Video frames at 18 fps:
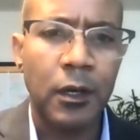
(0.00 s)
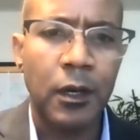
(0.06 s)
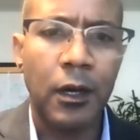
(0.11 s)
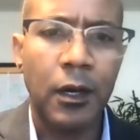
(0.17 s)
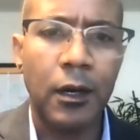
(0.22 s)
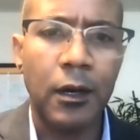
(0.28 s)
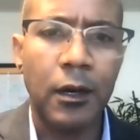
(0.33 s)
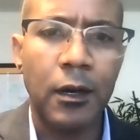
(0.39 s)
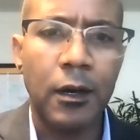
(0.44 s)

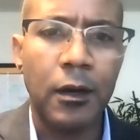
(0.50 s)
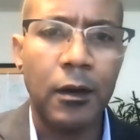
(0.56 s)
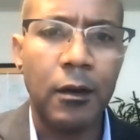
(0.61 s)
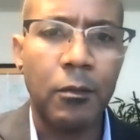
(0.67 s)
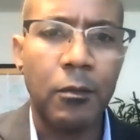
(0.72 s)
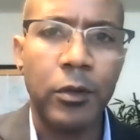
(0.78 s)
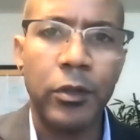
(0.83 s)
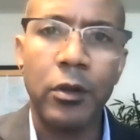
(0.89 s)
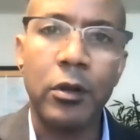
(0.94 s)

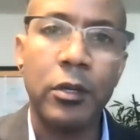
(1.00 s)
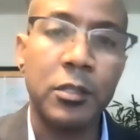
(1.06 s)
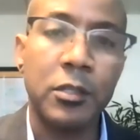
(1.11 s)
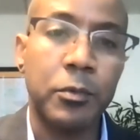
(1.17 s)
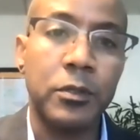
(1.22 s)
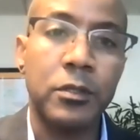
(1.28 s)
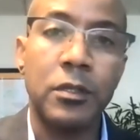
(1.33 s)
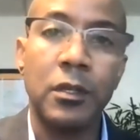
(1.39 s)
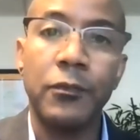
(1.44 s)
where there are
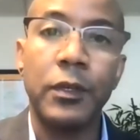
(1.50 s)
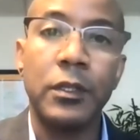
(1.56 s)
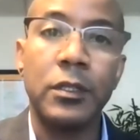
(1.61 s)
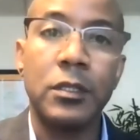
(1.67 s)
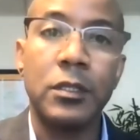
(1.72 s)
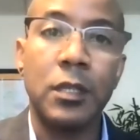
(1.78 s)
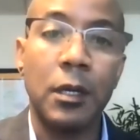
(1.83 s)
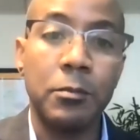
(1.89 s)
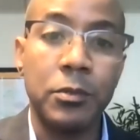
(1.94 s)
specific
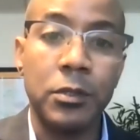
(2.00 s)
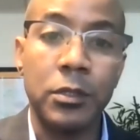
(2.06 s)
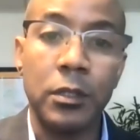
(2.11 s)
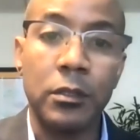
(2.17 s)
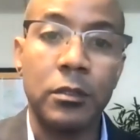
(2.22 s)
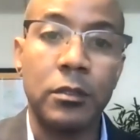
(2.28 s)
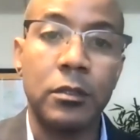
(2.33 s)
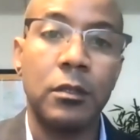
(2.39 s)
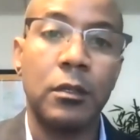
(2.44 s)

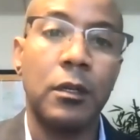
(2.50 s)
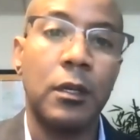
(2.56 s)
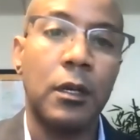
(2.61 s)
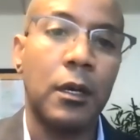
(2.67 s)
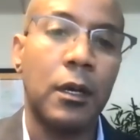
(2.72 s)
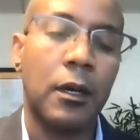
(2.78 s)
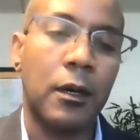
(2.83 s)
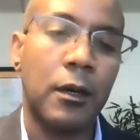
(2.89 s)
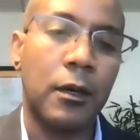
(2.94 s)
subjects
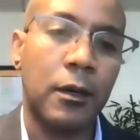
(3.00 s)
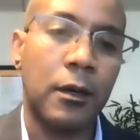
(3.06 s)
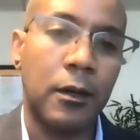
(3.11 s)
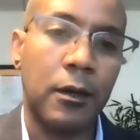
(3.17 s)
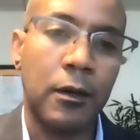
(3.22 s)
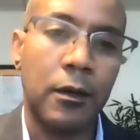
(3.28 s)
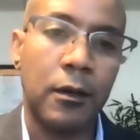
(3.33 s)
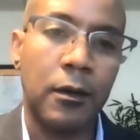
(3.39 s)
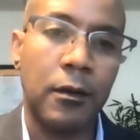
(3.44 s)

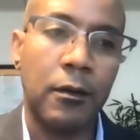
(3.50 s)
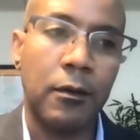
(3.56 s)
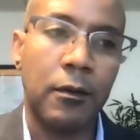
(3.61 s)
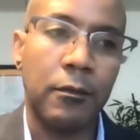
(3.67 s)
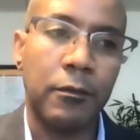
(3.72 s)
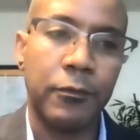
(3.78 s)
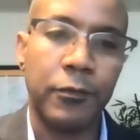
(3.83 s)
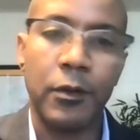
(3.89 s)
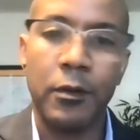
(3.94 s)

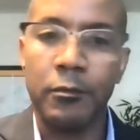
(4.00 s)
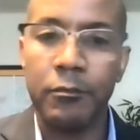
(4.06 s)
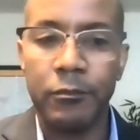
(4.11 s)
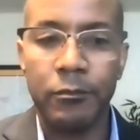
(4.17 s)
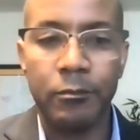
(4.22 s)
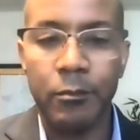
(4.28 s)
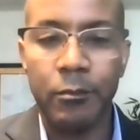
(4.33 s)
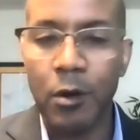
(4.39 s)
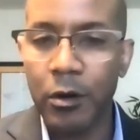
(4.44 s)

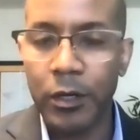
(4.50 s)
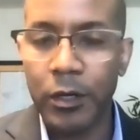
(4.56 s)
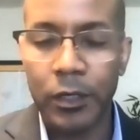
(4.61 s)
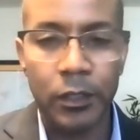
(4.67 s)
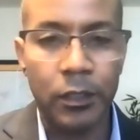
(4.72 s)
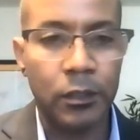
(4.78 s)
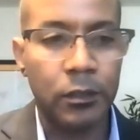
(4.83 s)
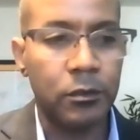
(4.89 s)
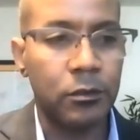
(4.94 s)
from
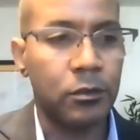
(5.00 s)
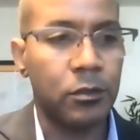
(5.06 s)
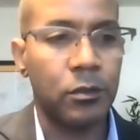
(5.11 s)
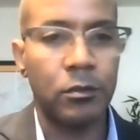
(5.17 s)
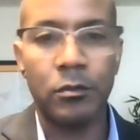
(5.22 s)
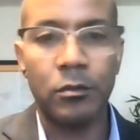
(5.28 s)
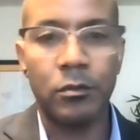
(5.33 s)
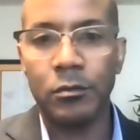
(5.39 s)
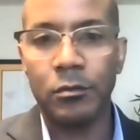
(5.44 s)
marketing
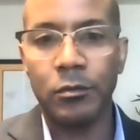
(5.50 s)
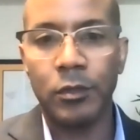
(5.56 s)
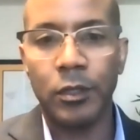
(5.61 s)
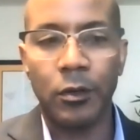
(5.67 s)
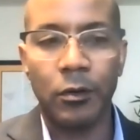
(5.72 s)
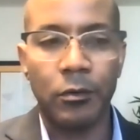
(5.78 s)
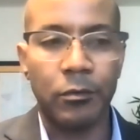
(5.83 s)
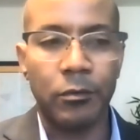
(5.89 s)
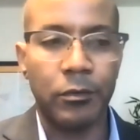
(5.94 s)
to
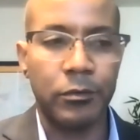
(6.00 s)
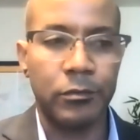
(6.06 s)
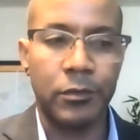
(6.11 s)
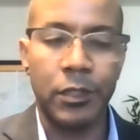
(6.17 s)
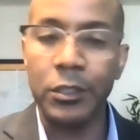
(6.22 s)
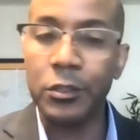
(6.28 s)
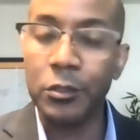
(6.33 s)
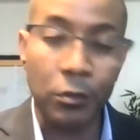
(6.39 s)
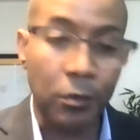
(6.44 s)

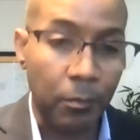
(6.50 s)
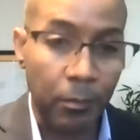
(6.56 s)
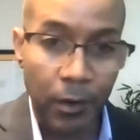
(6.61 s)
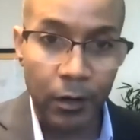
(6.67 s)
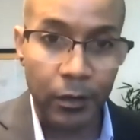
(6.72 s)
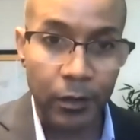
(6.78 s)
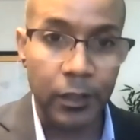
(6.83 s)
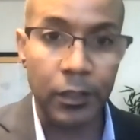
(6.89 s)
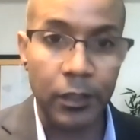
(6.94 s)
digital
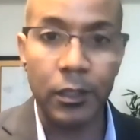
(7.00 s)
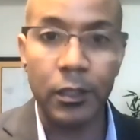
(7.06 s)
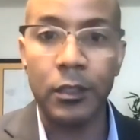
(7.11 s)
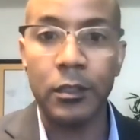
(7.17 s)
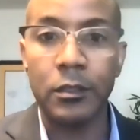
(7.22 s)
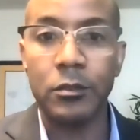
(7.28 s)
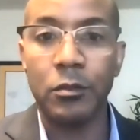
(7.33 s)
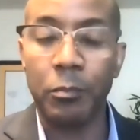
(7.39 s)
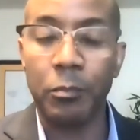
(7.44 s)

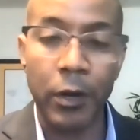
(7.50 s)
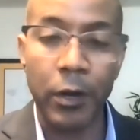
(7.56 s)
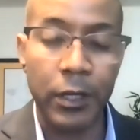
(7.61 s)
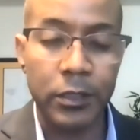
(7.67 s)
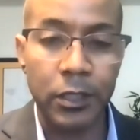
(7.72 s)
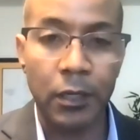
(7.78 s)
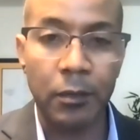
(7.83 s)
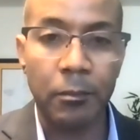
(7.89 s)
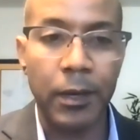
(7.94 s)
marketing to
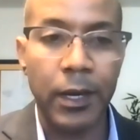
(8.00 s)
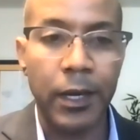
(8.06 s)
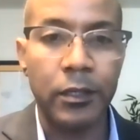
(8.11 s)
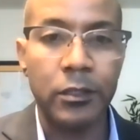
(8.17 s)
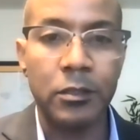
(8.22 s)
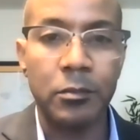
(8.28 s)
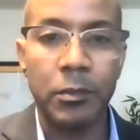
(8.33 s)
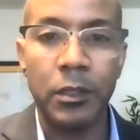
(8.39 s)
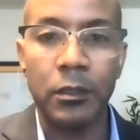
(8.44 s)
project
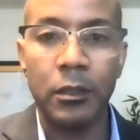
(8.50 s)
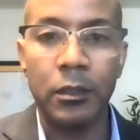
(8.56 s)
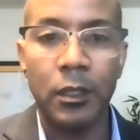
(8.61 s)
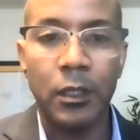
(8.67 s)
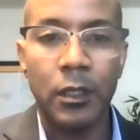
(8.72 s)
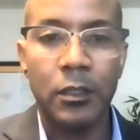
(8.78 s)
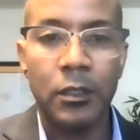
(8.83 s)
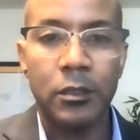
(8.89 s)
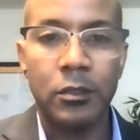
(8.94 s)
management
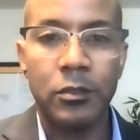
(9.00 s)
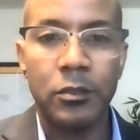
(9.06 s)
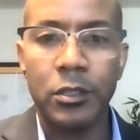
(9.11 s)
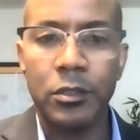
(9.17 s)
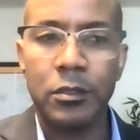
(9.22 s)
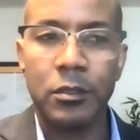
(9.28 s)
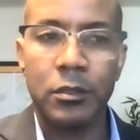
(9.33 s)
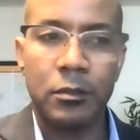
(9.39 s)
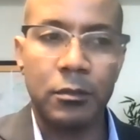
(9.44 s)
to
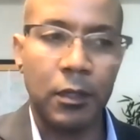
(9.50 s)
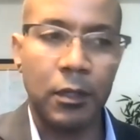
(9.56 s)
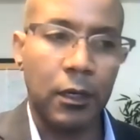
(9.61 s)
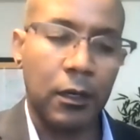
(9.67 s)
just